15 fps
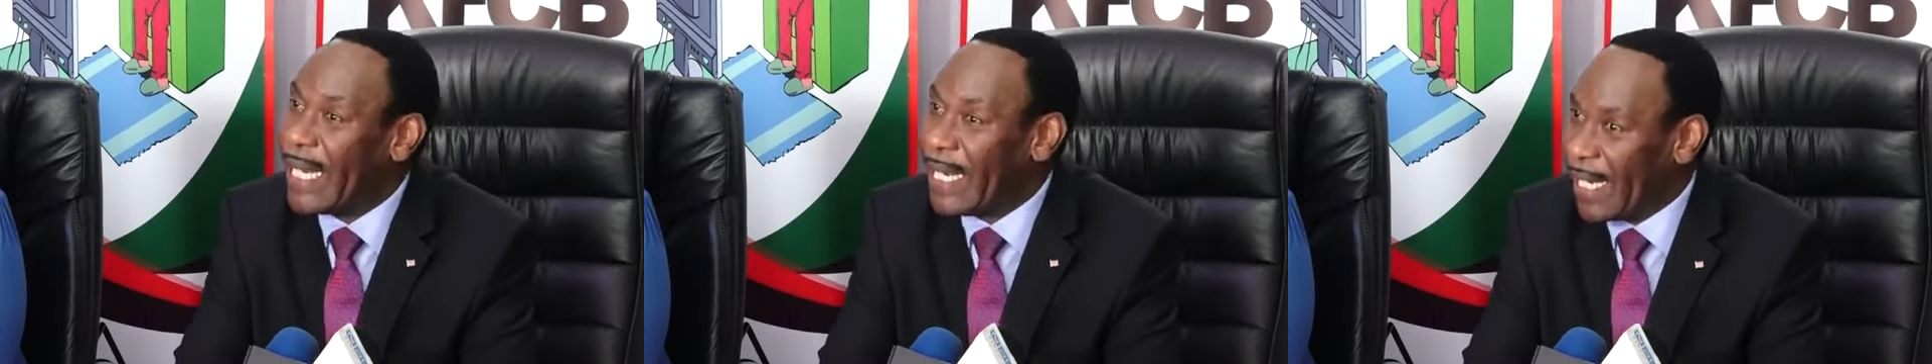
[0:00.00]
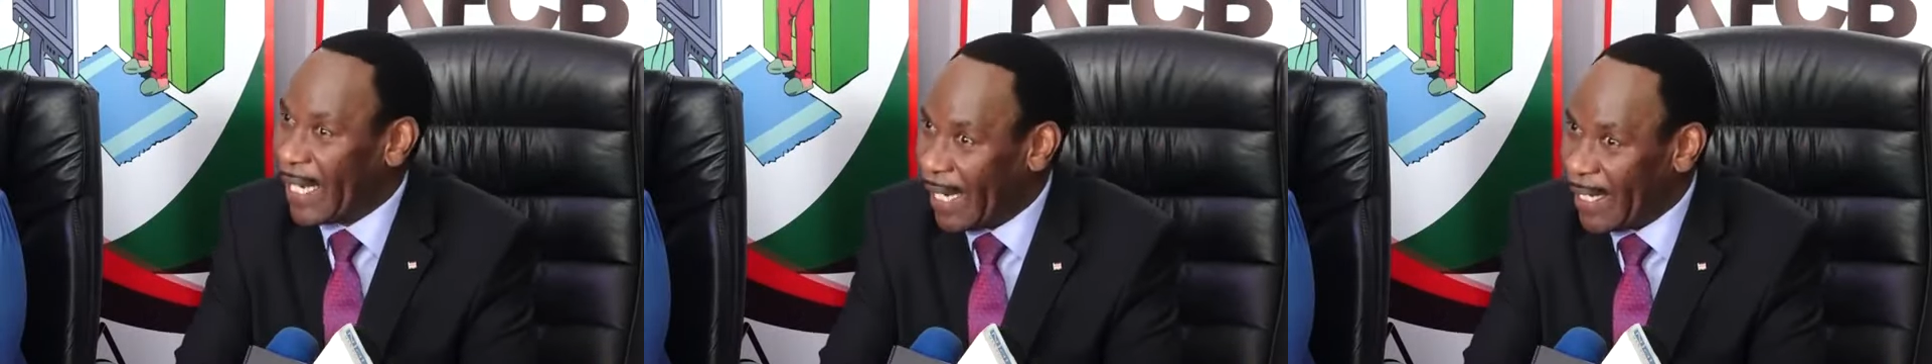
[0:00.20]

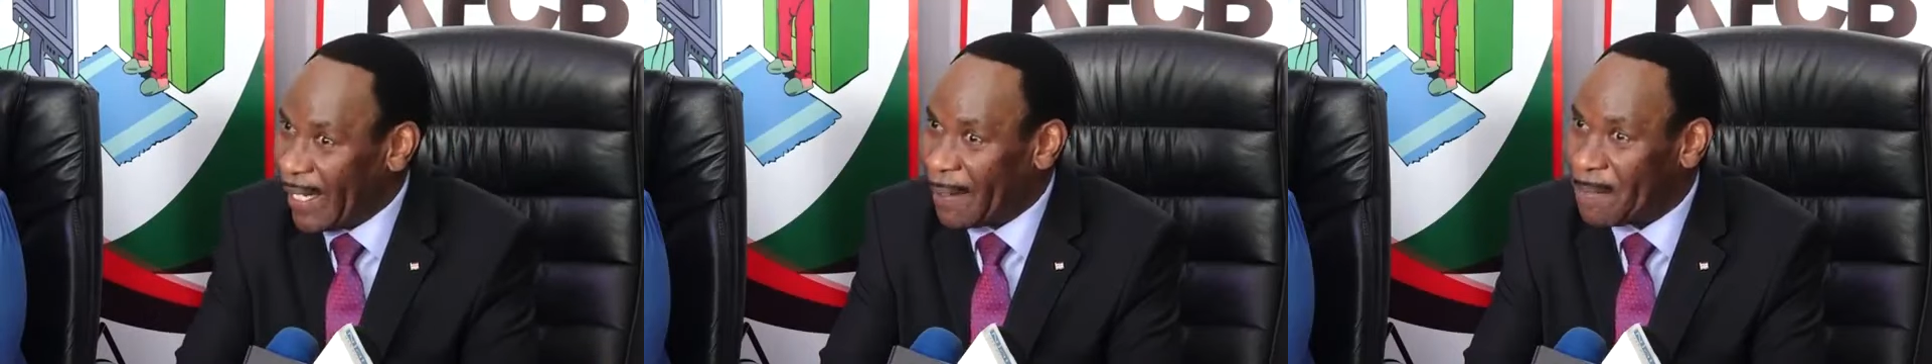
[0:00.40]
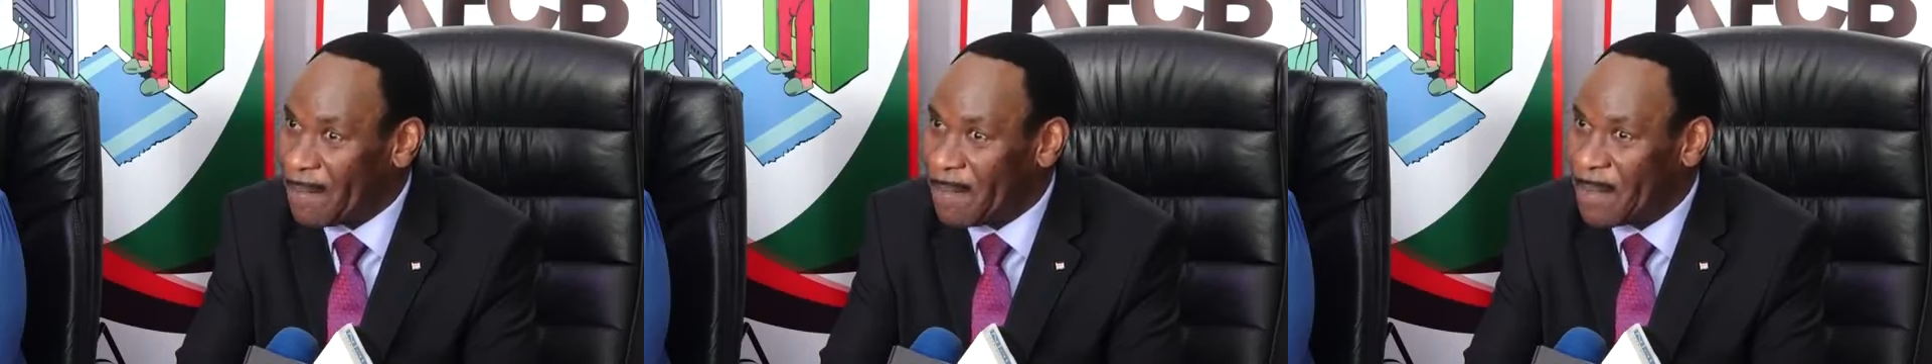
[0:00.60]
in
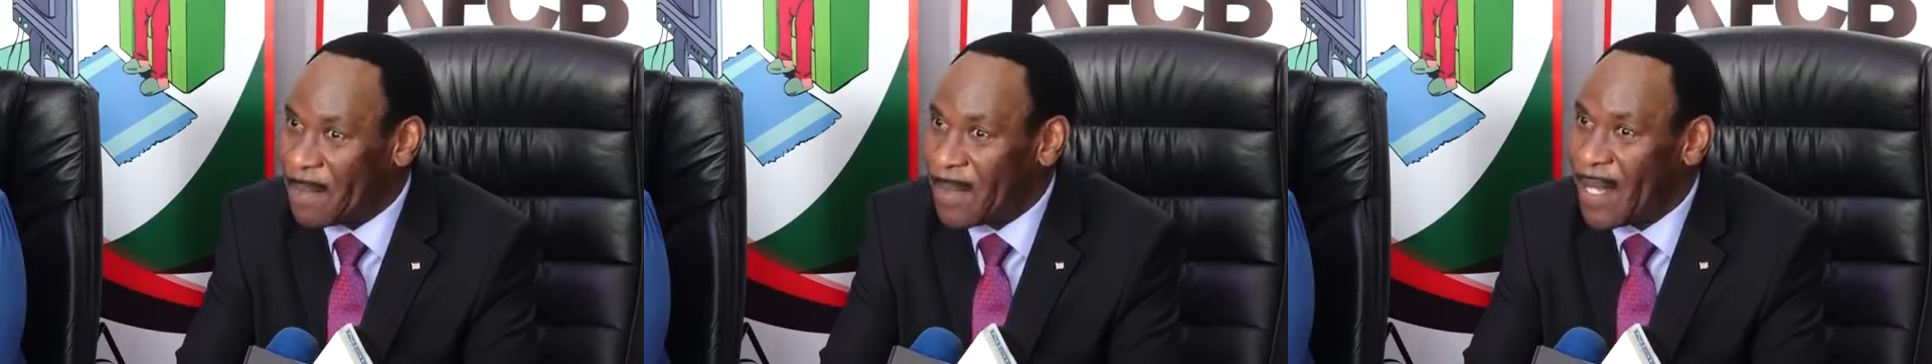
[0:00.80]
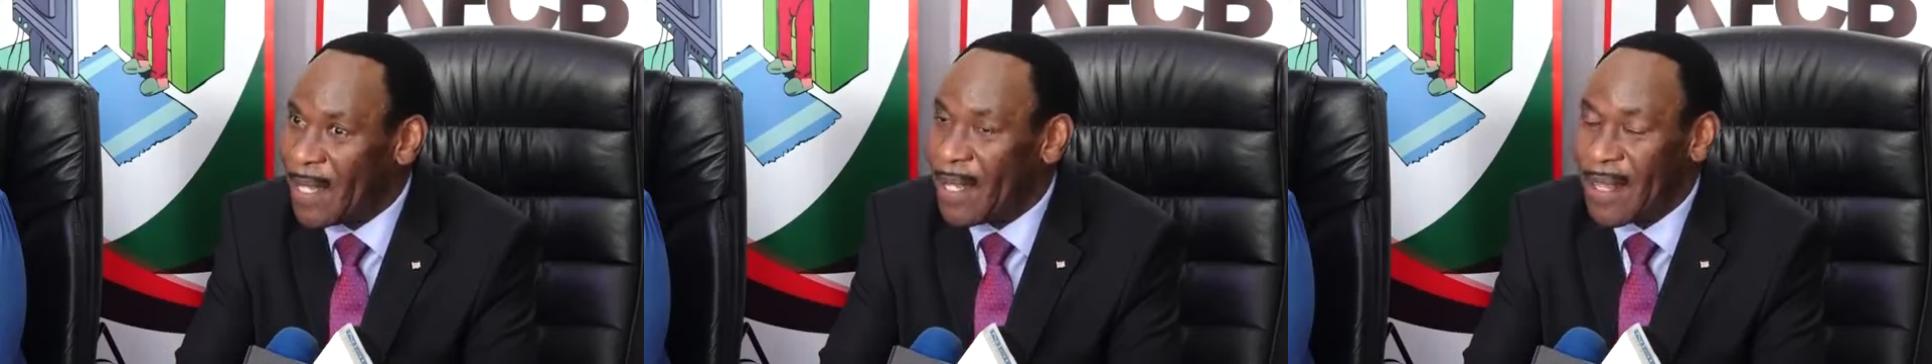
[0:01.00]
Kenya.
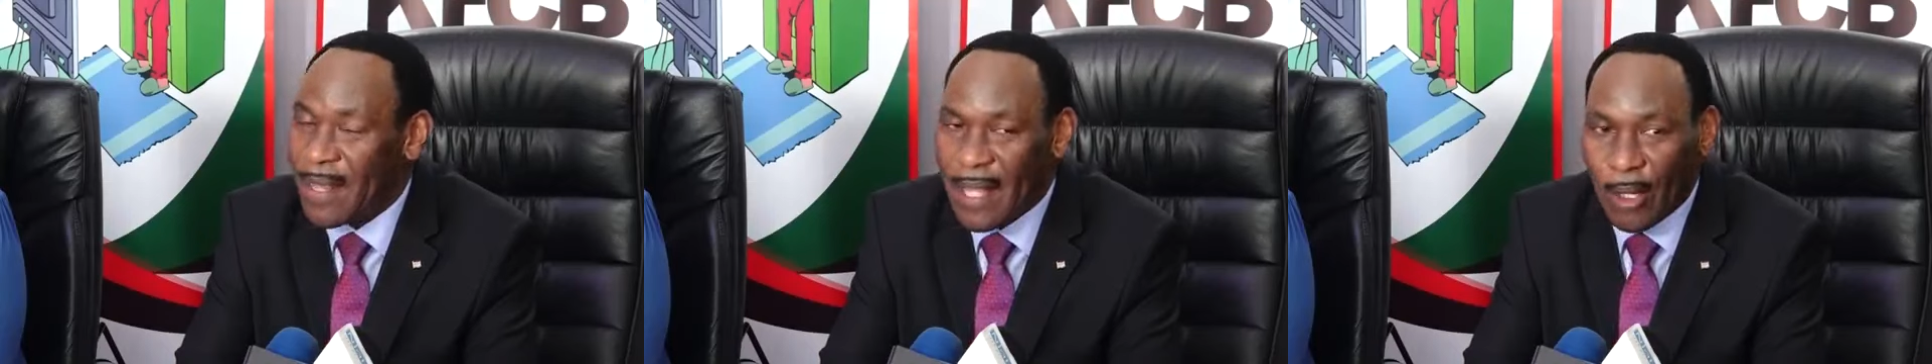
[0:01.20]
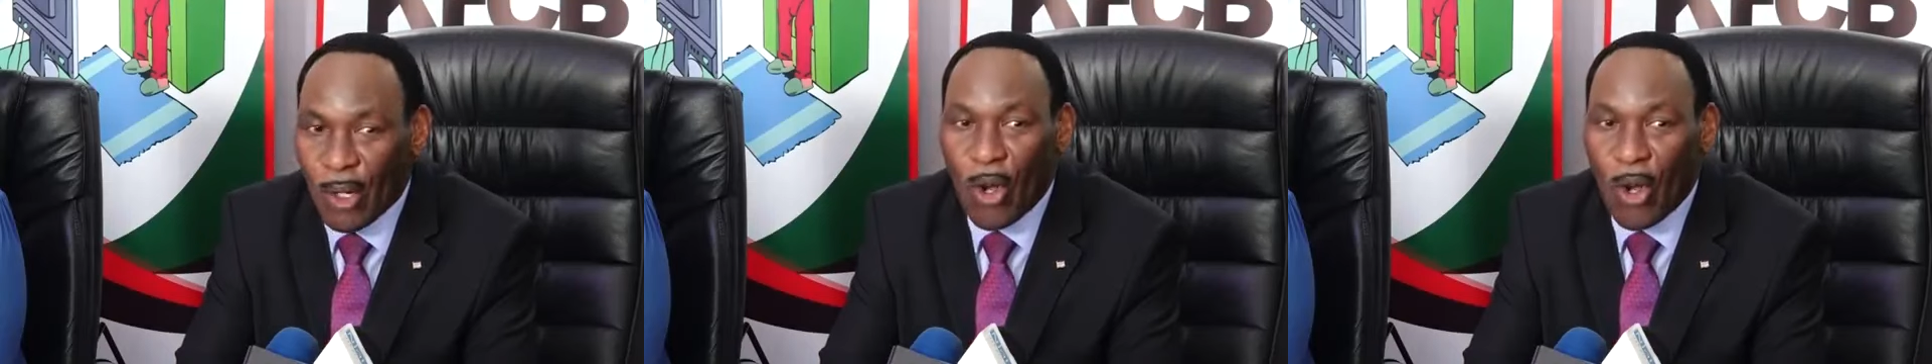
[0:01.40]
The